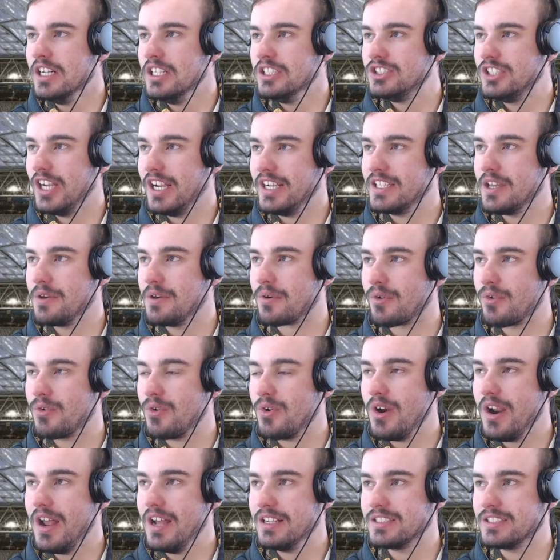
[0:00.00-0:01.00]

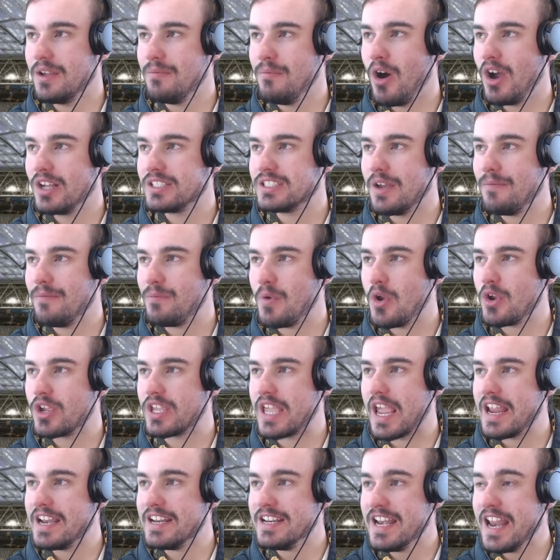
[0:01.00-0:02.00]
Jakarata
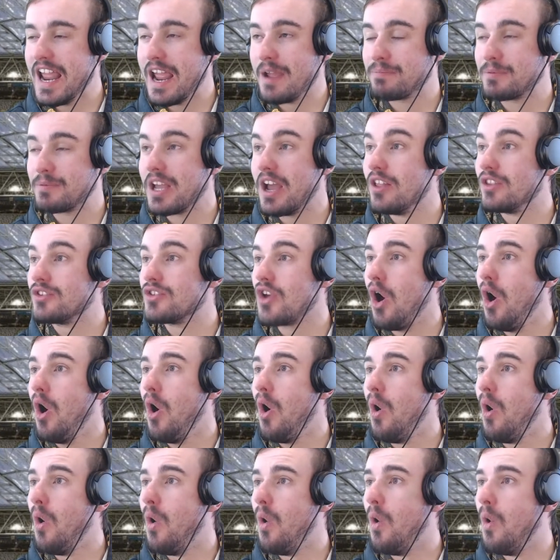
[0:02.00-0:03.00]
Maitavuki Nepkins.
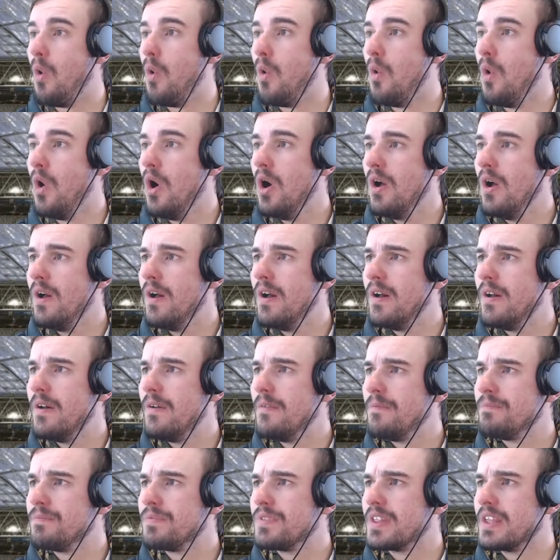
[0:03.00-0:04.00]
Oh!
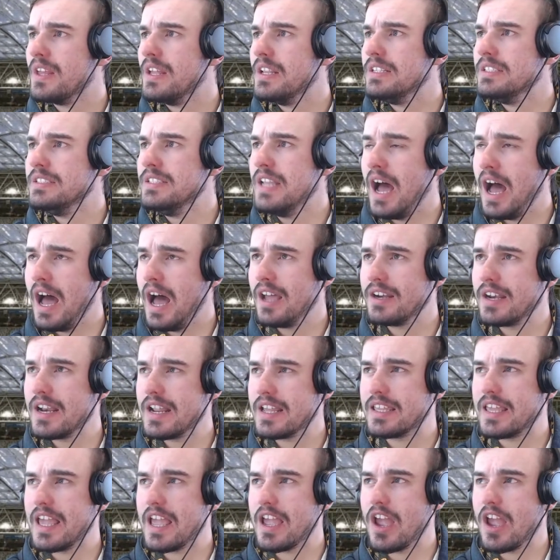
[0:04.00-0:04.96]
Nariki,